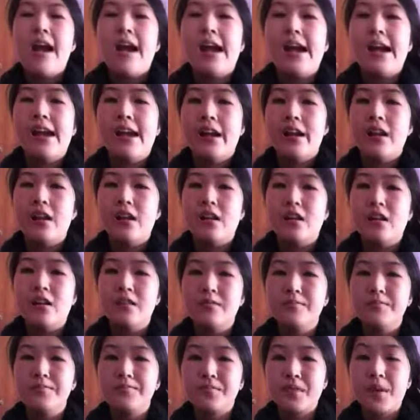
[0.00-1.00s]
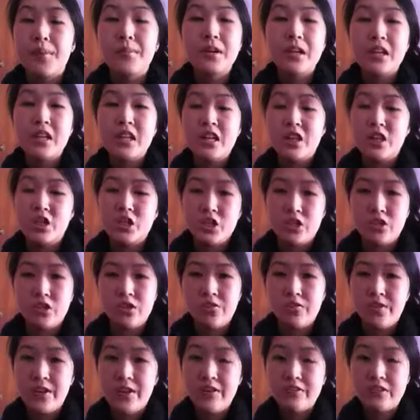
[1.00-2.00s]
And I'm going to insert
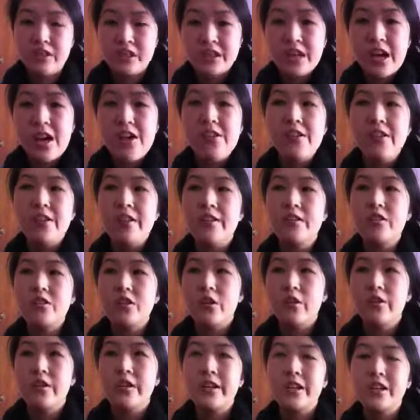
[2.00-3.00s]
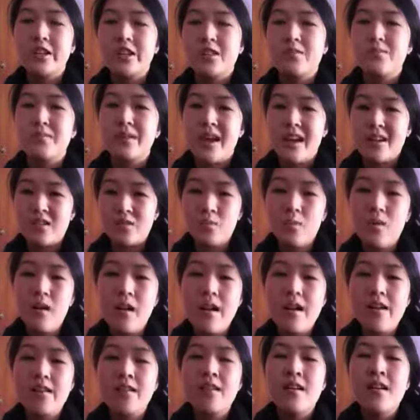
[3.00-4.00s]
the video together so it could just be as
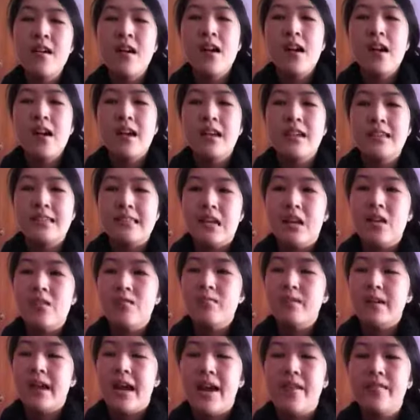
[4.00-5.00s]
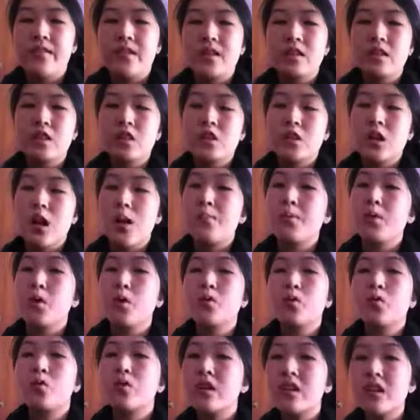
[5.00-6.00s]
one instead of me having to
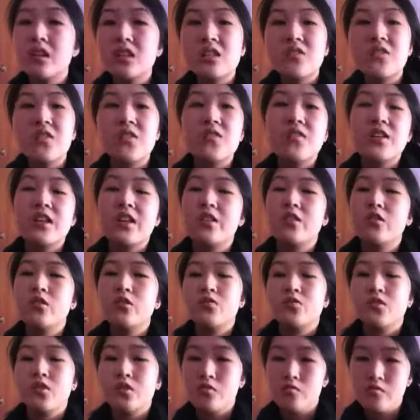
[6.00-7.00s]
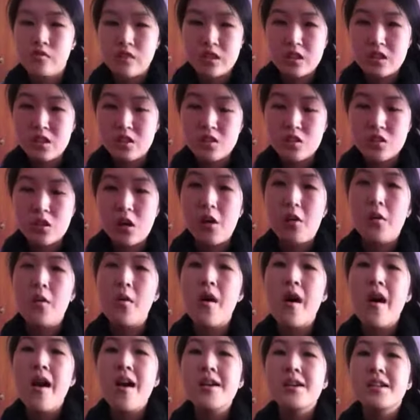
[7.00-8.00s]
upload three different videos for no reason.
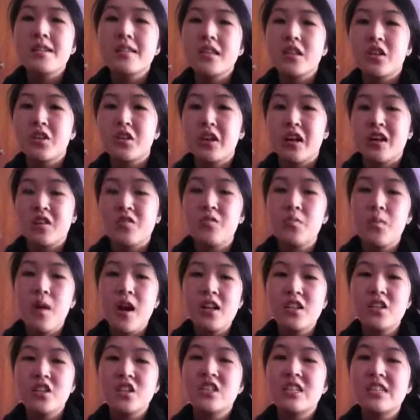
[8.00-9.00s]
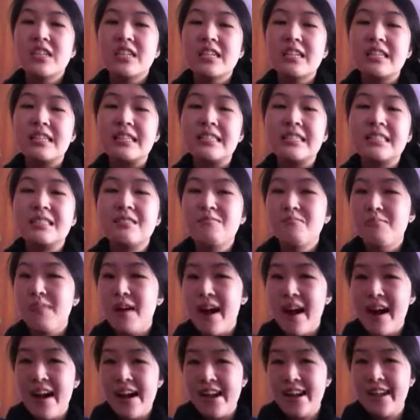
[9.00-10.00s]
So thank you guys for watching, and
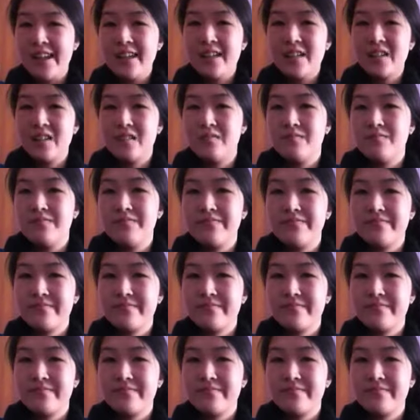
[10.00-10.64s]
bye.